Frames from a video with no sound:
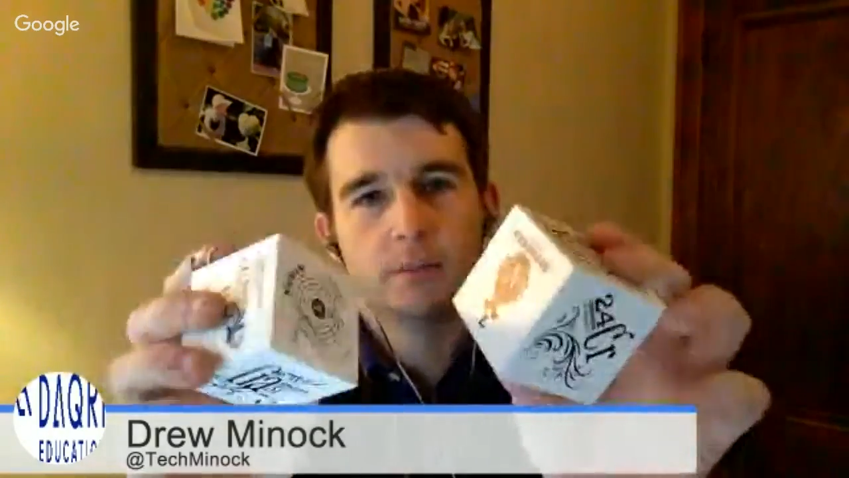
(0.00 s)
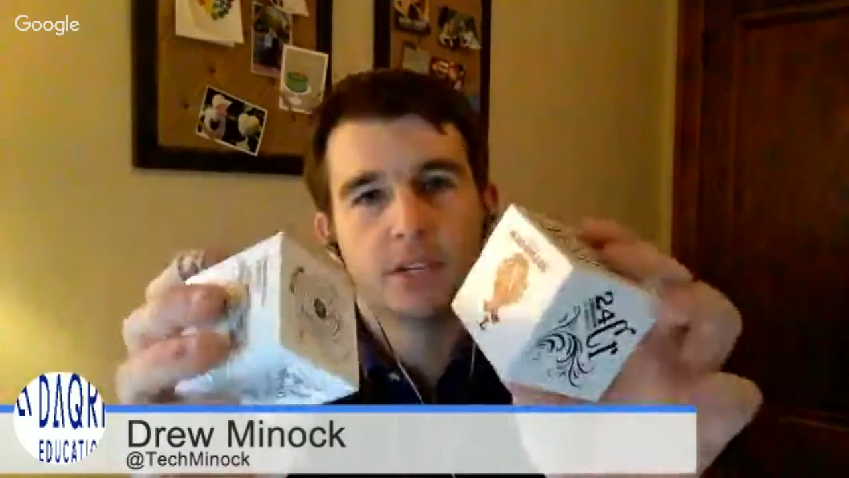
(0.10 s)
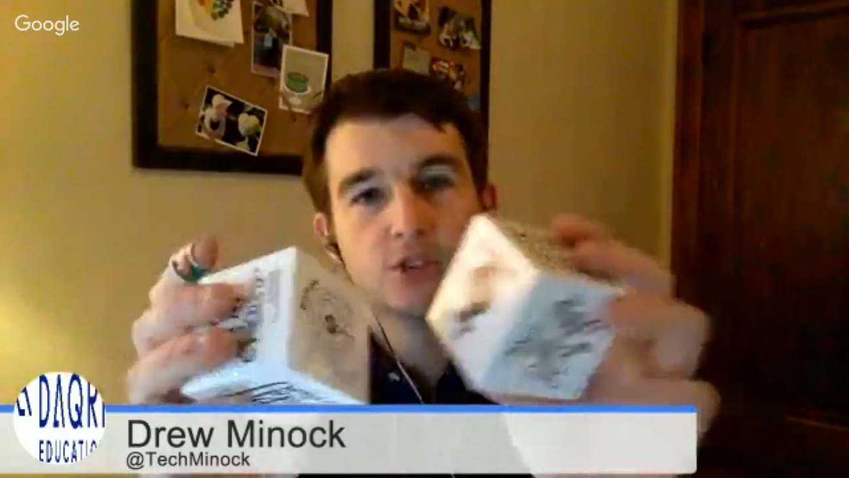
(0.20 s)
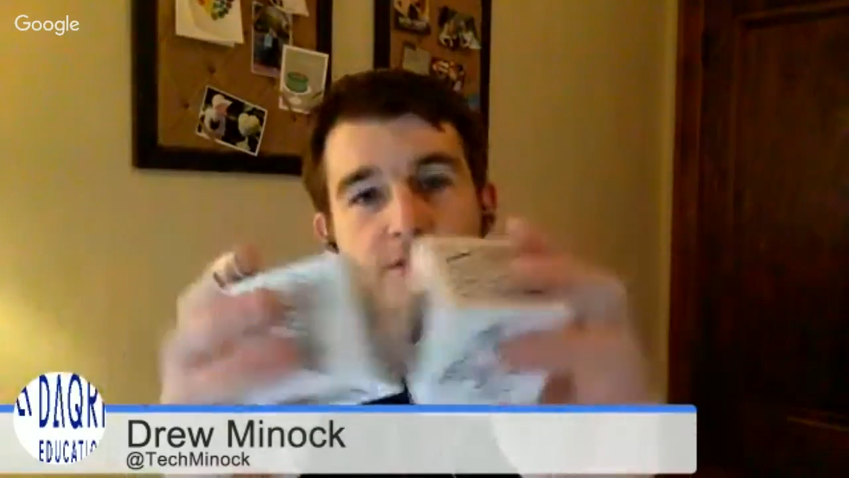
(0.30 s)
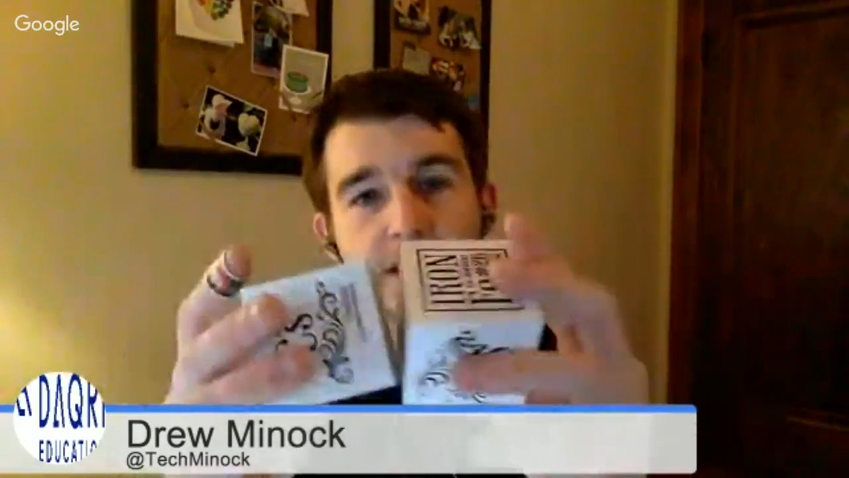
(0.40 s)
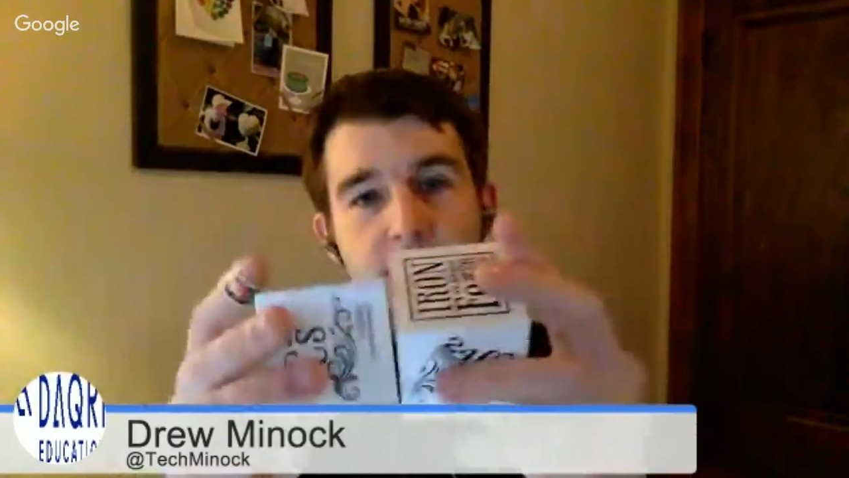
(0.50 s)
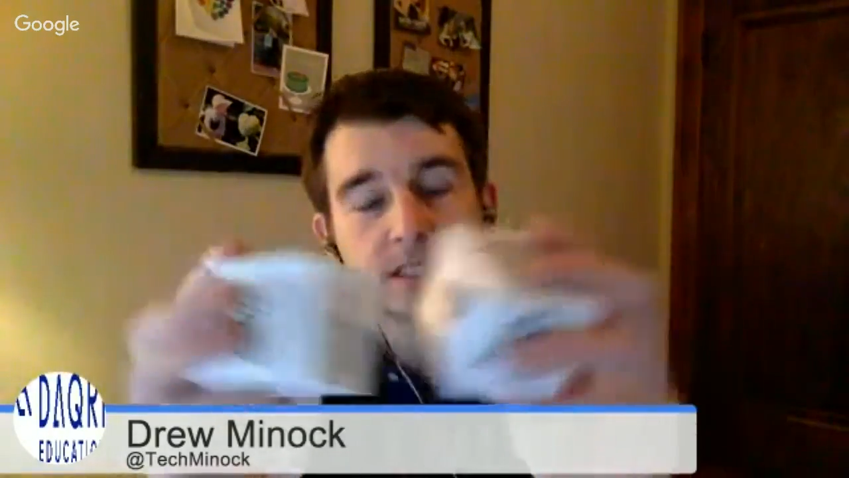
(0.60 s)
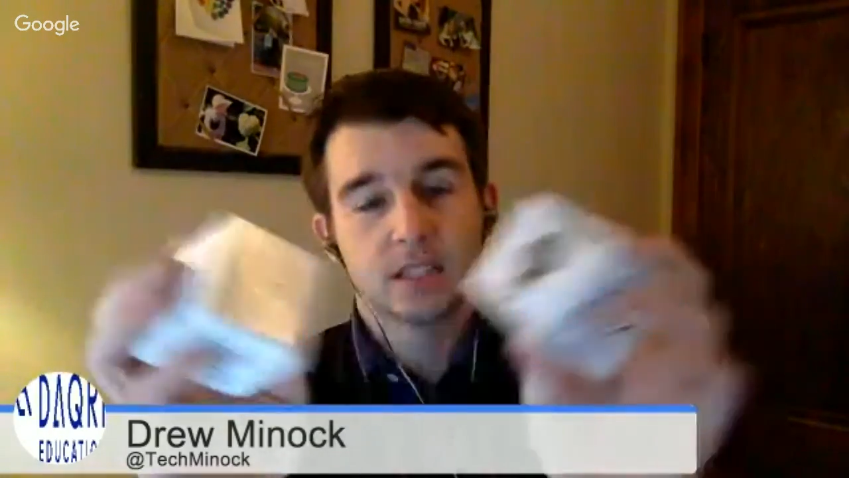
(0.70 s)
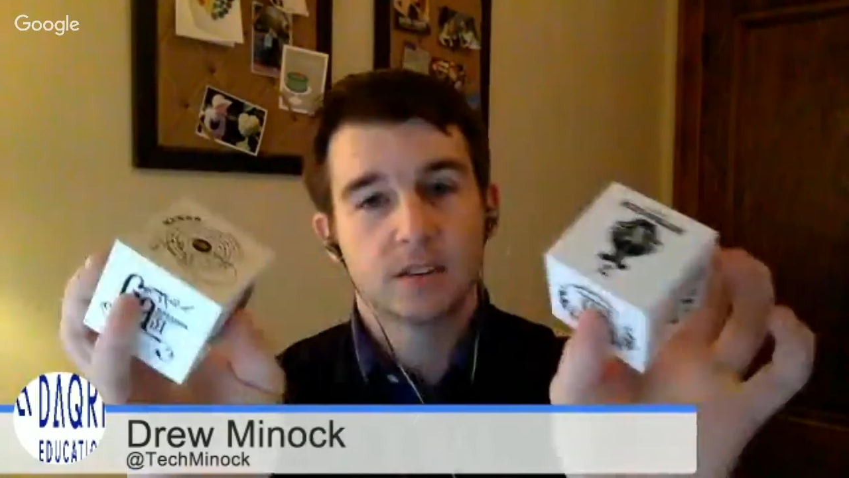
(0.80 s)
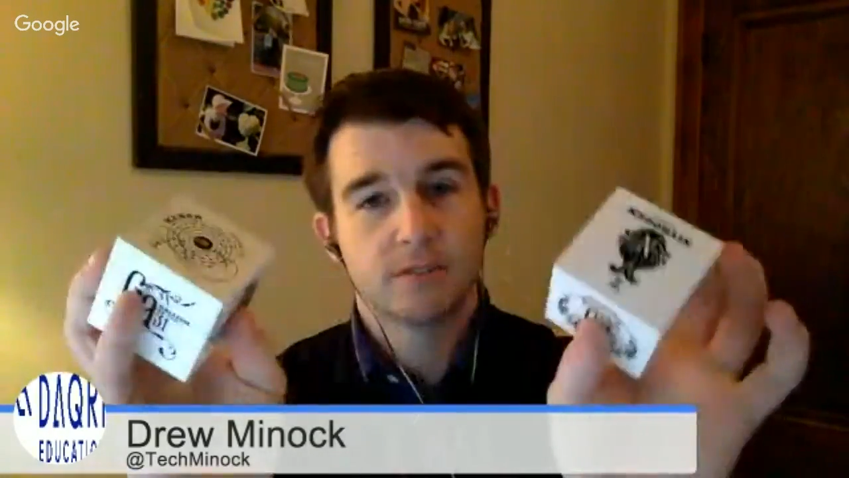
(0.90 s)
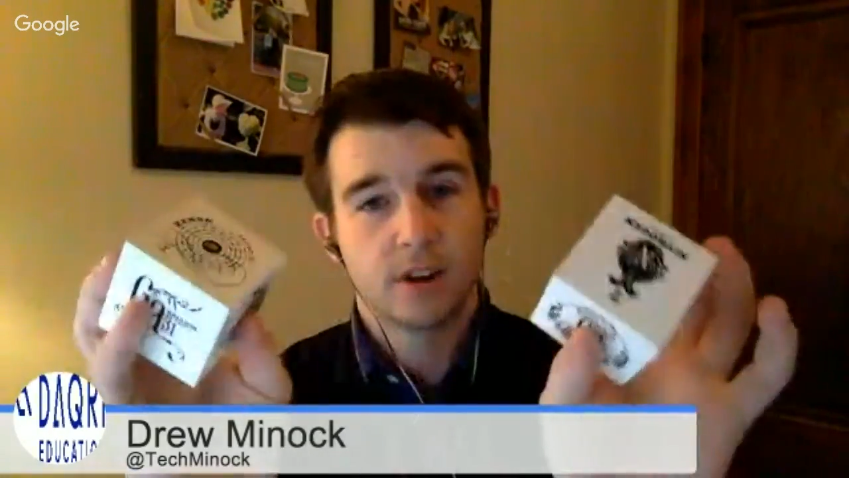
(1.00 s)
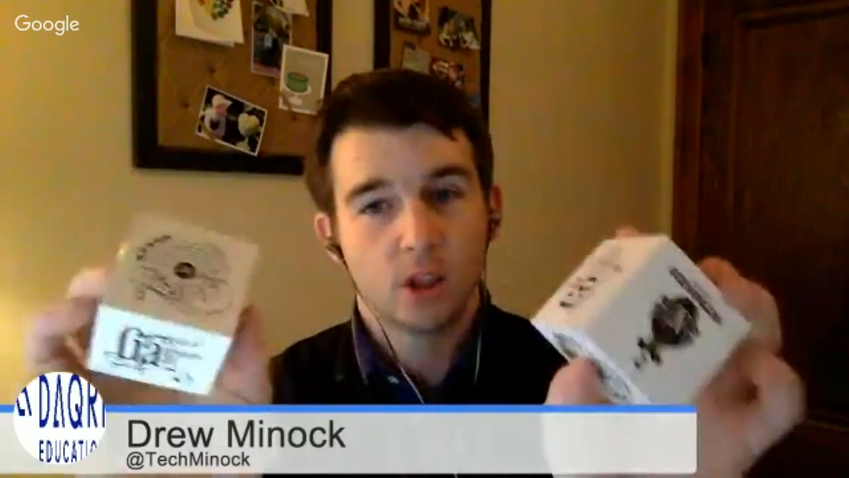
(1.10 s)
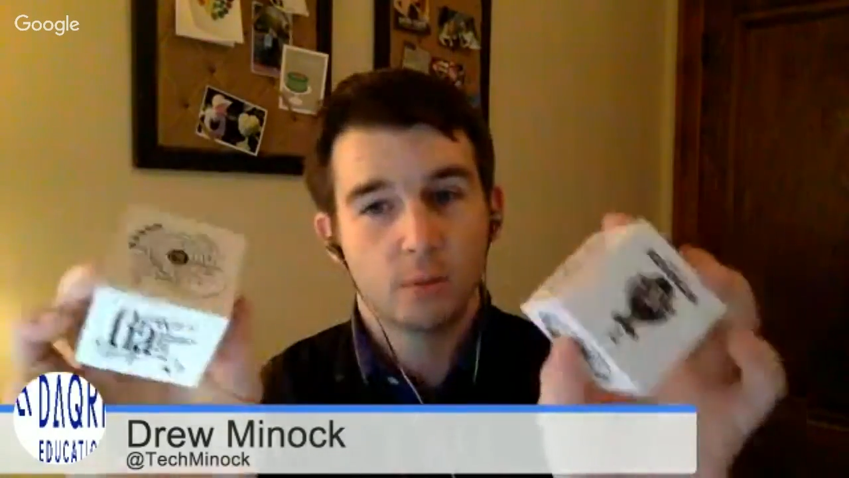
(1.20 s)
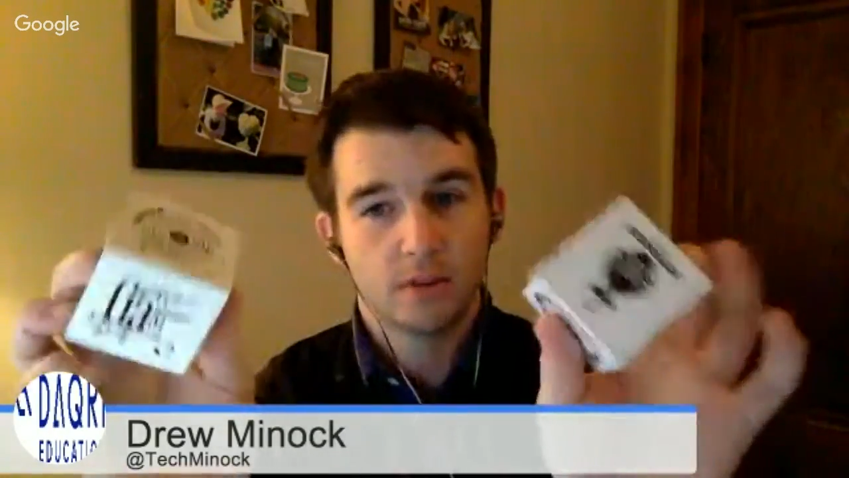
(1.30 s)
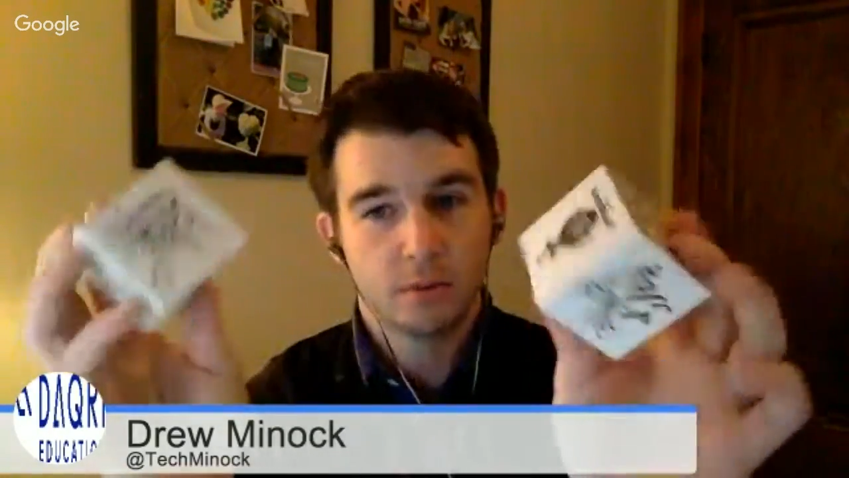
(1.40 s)
each face has a different
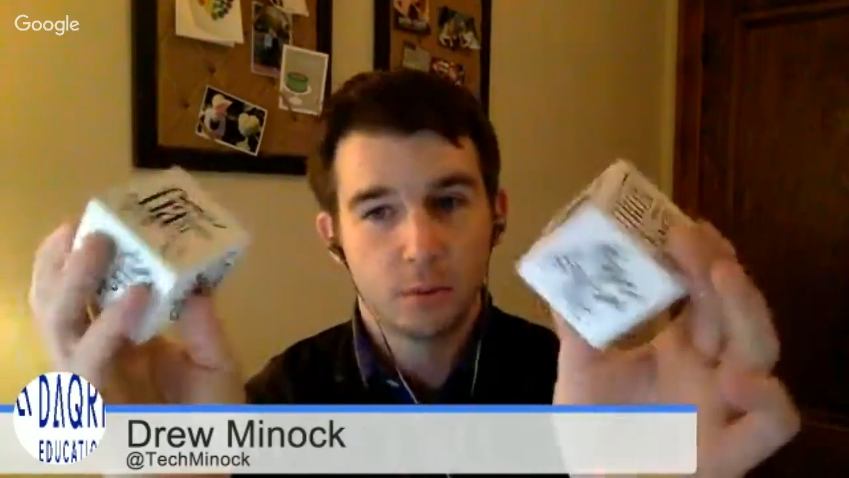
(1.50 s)
element